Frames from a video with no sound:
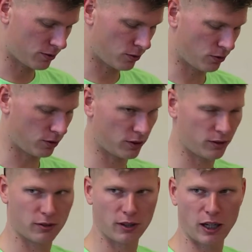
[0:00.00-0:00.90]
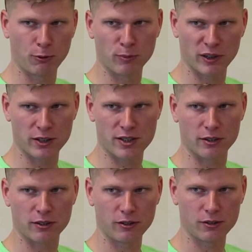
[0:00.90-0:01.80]
not automatic
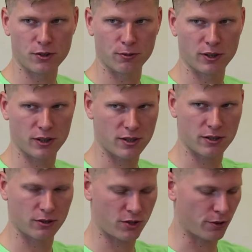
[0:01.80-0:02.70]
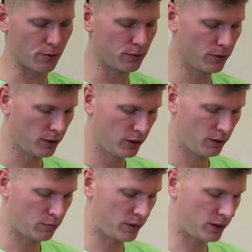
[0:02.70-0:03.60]
central, so it is a screw,
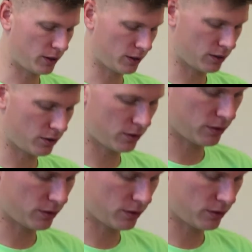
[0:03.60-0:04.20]
but